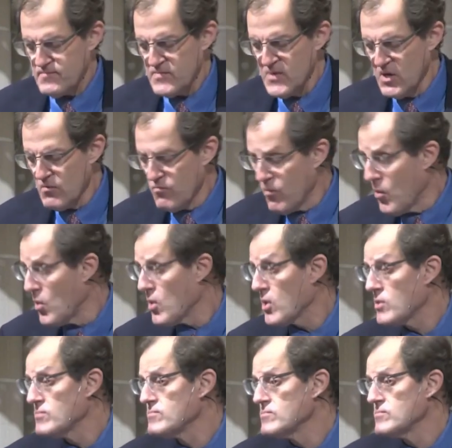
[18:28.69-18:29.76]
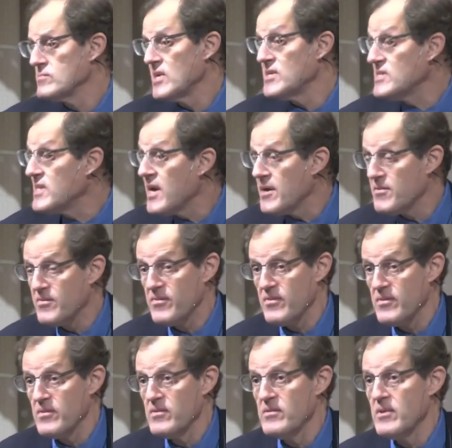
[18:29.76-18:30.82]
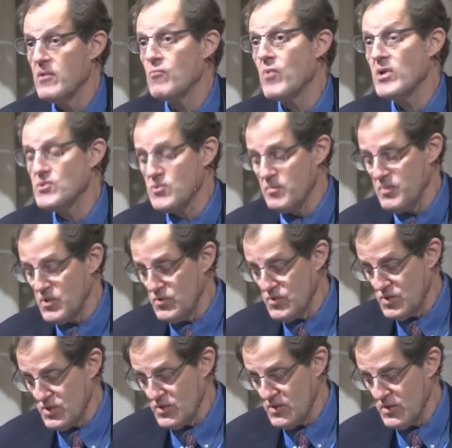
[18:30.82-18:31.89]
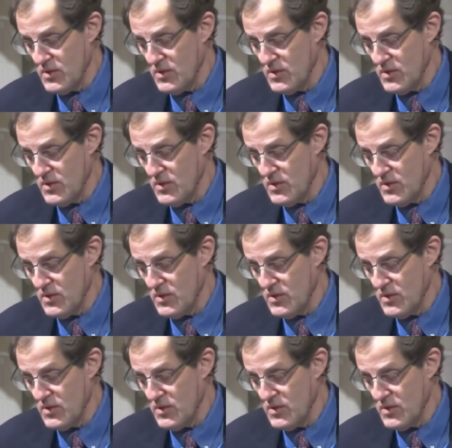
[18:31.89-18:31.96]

of war and death and retribution.